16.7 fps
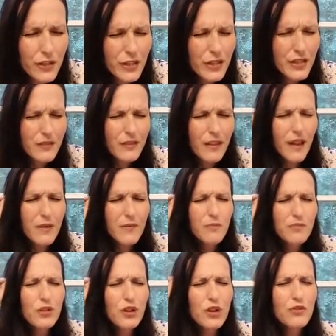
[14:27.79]
Get that
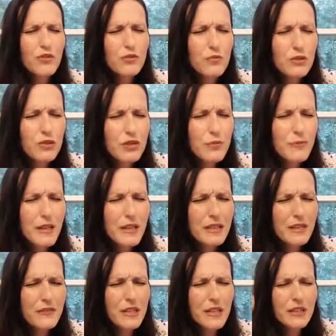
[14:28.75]
eternal
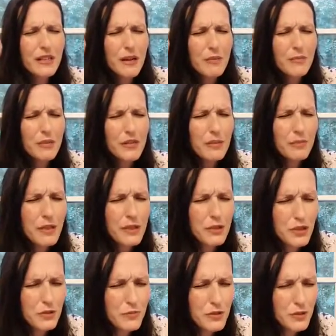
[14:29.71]
perspective, get that big
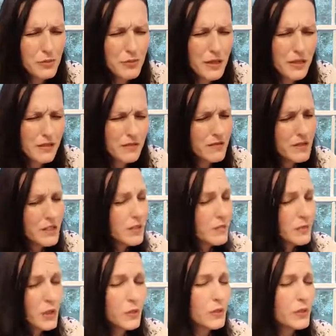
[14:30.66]
picture perspective and say,
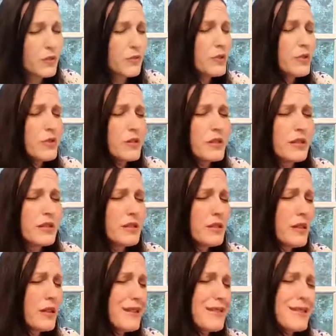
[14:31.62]
I'm going through this.
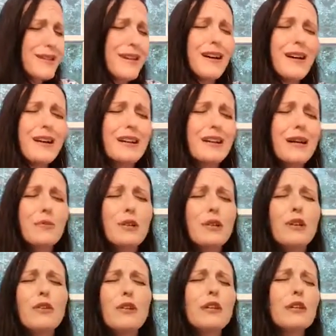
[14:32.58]
God's got it. I'm going
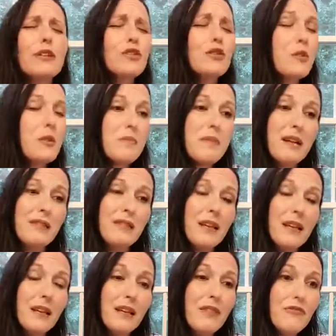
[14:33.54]
to go ahead and enjoy my
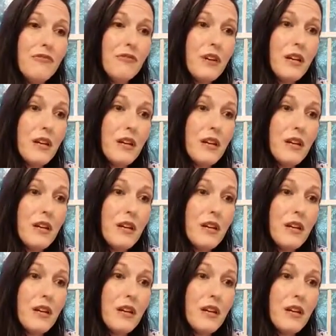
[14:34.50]
life.